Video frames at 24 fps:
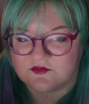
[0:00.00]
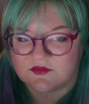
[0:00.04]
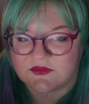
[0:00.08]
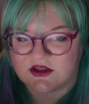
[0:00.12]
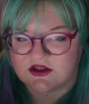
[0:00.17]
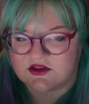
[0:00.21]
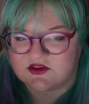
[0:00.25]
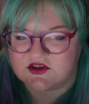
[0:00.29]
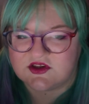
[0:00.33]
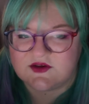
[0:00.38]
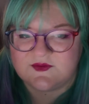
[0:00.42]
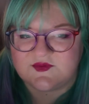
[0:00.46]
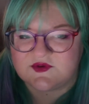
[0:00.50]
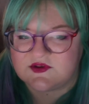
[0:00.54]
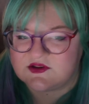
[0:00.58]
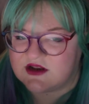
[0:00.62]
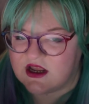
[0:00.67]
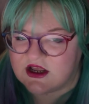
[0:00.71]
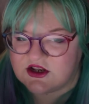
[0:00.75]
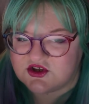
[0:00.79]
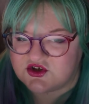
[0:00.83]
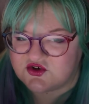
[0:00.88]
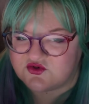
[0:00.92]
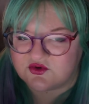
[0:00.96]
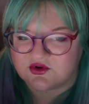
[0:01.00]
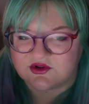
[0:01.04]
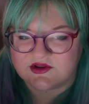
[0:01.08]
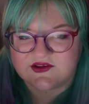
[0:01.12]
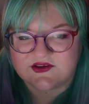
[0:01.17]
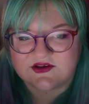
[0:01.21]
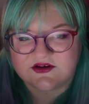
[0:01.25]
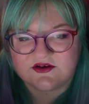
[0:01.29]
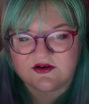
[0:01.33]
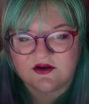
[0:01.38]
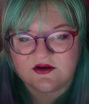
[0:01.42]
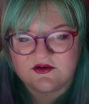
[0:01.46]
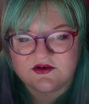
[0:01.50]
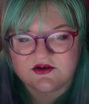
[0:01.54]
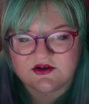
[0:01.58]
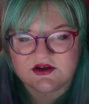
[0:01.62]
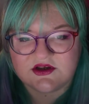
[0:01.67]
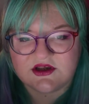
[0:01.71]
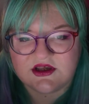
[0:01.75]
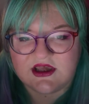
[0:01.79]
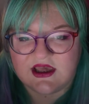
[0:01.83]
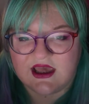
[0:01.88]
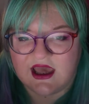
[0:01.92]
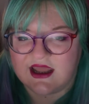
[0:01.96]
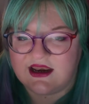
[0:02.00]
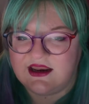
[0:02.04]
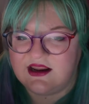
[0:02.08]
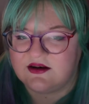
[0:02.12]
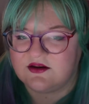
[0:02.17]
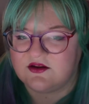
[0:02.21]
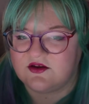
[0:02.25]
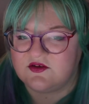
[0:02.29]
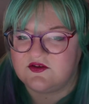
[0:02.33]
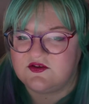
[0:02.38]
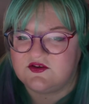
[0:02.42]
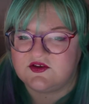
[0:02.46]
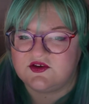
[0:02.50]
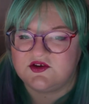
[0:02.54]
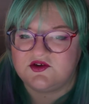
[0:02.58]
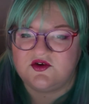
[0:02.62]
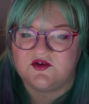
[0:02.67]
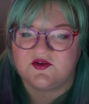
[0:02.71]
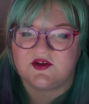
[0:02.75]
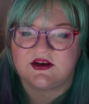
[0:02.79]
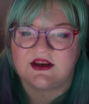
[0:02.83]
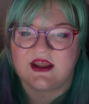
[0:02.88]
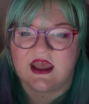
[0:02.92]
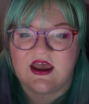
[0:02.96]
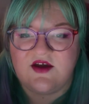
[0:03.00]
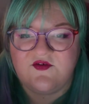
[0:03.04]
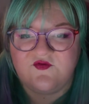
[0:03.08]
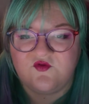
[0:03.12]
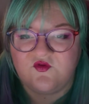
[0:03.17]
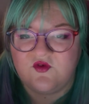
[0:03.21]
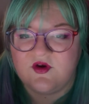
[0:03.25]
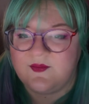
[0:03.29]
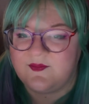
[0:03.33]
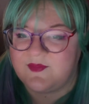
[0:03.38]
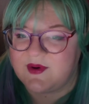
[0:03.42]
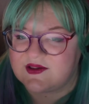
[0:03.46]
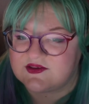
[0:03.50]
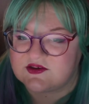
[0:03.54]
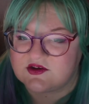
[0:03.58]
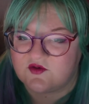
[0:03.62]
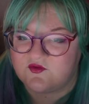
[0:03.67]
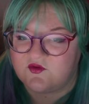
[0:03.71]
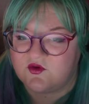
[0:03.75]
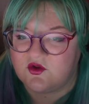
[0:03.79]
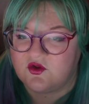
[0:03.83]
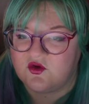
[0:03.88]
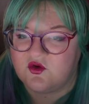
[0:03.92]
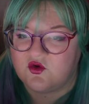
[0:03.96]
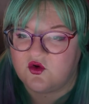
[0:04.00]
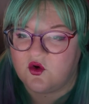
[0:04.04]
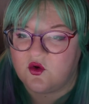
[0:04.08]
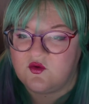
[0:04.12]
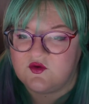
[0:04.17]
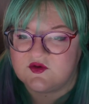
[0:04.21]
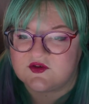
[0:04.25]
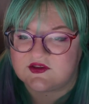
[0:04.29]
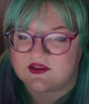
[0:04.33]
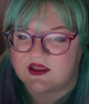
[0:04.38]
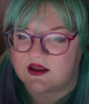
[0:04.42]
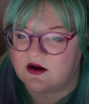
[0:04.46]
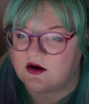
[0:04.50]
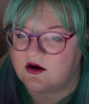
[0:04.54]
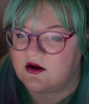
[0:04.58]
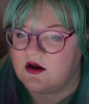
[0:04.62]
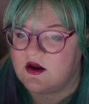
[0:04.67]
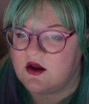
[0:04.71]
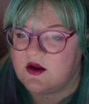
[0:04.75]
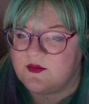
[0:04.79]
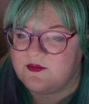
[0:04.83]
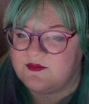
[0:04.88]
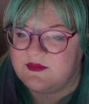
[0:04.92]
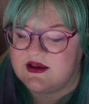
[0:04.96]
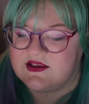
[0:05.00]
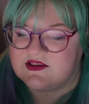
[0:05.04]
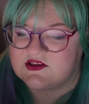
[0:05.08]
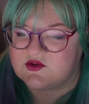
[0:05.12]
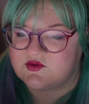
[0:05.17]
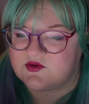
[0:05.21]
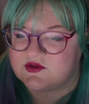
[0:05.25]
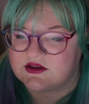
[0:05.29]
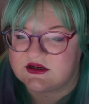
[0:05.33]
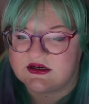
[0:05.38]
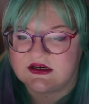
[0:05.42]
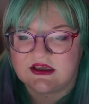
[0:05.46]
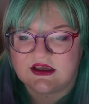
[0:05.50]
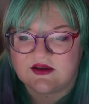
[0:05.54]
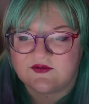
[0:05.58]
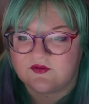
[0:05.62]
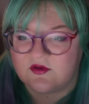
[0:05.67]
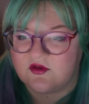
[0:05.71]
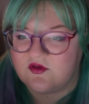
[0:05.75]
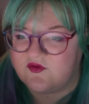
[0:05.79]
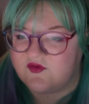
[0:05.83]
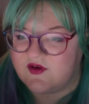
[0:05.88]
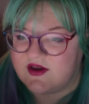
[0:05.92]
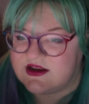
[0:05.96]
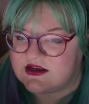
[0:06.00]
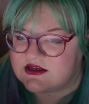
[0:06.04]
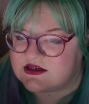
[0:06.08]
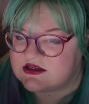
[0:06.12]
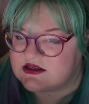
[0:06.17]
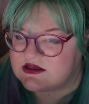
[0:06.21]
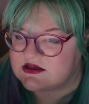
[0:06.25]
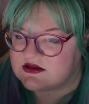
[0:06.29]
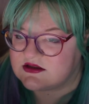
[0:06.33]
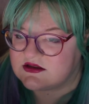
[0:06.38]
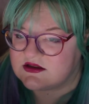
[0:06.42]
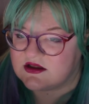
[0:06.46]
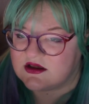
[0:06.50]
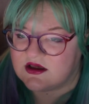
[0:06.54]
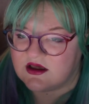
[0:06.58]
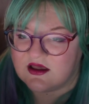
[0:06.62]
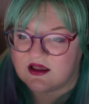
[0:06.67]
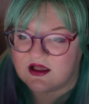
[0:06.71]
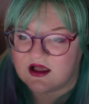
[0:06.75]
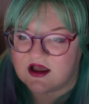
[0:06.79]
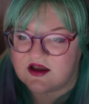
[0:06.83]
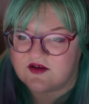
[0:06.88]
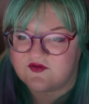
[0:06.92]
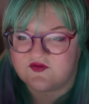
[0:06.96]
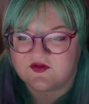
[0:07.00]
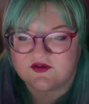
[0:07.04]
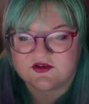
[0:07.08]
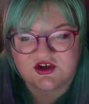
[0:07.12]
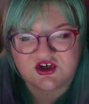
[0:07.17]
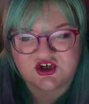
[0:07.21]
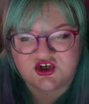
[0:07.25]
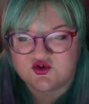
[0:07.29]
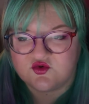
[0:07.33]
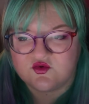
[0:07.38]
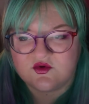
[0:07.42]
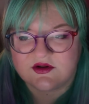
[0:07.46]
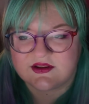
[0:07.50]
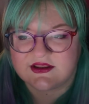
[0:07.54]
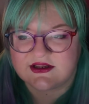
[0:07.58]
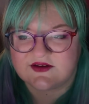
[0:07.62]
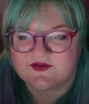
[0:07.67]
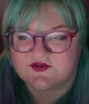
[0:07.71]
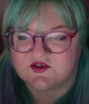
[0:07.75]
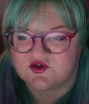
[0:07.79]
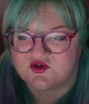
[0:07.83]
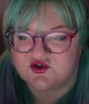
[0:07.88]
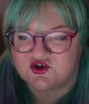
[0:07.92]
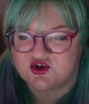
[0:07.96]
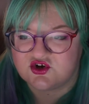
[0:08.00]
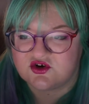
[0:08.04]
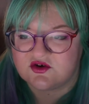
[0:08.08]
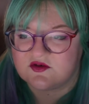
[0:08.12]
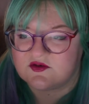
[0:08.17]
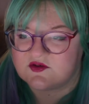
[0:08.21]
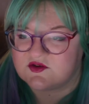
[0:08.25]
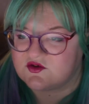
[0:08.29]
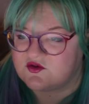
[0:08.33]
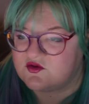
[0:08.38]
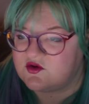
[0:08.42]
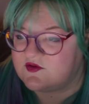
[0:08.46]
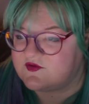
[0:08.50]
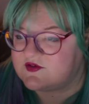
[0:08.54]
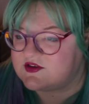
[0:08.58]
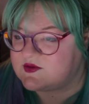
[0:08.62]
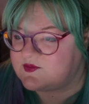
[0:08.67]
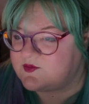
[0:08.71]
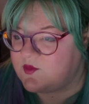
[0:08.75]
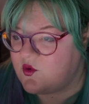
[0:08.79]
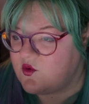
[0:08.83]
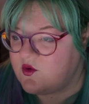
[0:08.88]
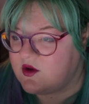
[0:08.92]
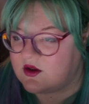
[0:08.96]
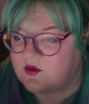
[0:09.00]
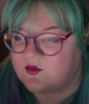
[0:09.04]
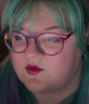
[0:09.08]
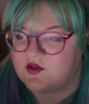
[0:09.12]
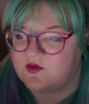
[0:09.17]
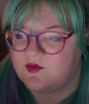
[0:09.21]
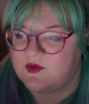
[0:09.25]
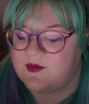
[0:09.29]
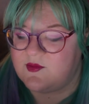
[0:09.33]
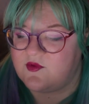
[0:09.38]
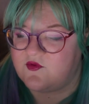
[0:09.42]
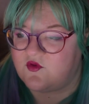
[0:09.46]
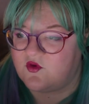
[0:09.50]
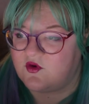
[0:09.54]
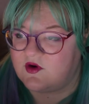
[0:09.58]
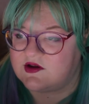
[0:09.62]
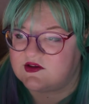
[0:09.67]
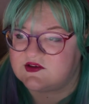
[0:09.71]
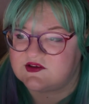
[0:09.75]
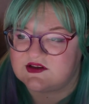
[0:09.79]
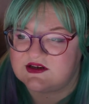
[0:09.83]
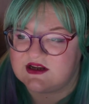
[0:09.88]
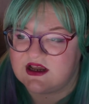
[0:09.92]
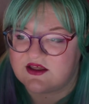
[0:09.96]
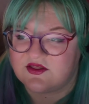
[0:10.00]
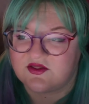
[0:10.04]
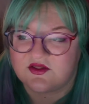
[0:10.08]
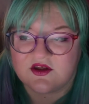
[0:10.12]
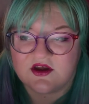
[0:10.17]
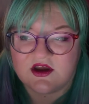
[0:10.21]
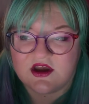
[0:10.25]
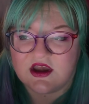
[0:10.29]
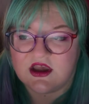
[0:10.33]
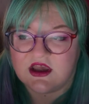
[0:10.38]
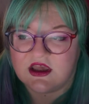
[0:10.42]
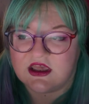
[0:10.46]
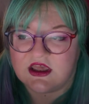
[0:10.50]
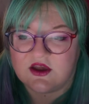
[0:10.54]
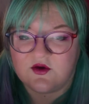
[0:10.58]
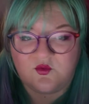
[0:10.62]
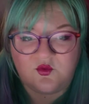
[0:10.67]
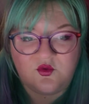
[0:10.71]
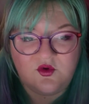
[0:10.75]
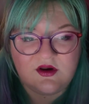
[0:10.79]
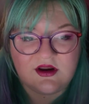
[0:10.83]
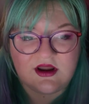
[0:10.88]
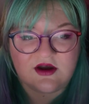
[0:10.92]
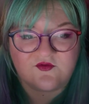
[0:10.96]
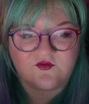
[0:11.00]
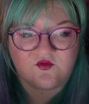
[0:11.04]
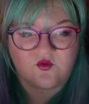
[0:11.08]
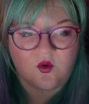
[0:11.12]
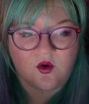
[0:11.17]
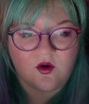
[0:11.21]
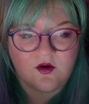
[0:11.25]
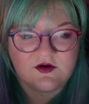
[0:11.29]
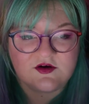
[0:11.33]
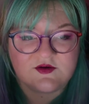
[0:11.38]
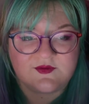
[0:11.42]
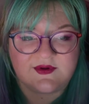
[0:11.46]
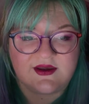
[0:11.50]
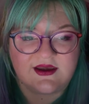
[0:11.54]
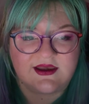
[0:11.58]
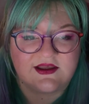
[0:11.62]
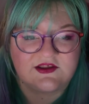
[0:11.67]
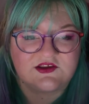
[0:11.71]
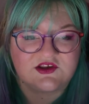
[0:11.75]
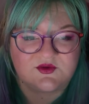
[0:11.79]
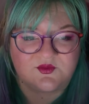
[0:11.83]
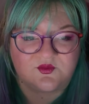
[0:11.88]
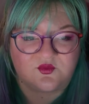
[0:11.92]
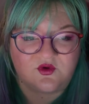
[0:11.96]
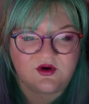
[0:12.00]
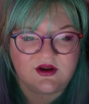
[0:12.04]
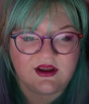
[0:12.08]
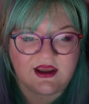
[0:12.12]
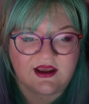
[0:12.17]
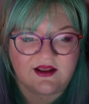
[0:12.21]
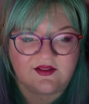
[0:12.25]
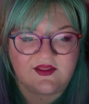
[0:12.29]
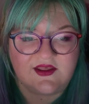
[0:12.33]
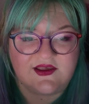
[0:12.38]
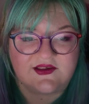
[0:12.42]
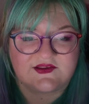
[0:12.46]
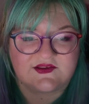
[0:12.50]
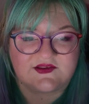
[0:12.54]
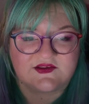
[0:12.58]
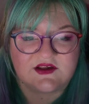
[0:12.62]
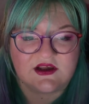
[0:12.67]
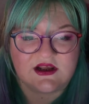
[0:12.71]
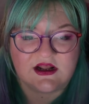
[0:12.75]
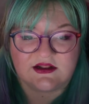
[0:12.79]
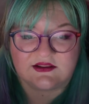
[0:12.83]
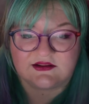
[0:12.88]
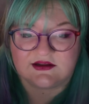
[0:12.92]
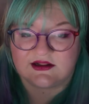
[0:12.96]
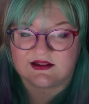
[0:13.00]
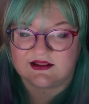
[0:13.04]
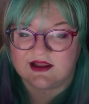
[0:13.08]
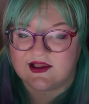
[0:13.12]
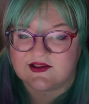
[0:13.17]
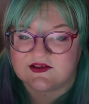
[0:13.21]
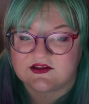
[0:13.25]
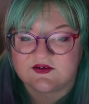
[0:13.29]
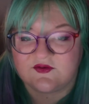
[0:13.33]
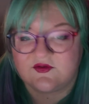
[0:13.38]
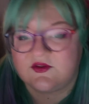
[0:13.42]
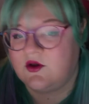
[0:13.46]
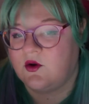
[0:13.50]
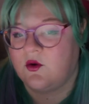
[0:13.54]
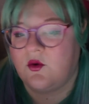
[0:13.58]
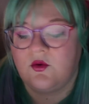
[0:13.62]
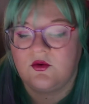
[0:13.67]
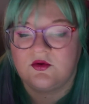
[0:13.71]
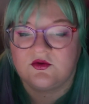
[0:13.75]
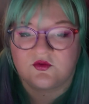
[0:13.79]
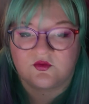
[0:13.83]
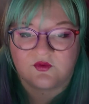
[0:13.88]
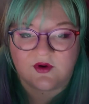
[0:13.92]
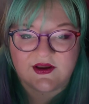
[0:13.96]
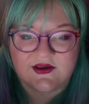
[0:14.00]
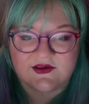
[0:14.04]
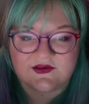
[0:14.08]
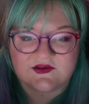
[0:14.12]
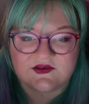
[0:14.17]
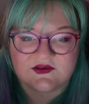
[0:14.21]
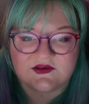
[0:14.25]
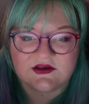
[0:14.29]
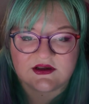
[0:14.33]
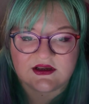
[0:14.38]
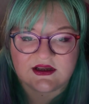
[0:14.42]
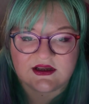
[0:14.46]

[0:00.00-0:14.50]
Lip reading: "It seems natural, does it not? And yet consider that every Baskerville who goes there meets with an evil fate. I feel sure that if Sir Charles could have spoken with me before his death, he would have warned me against bringing this, the last of the old race,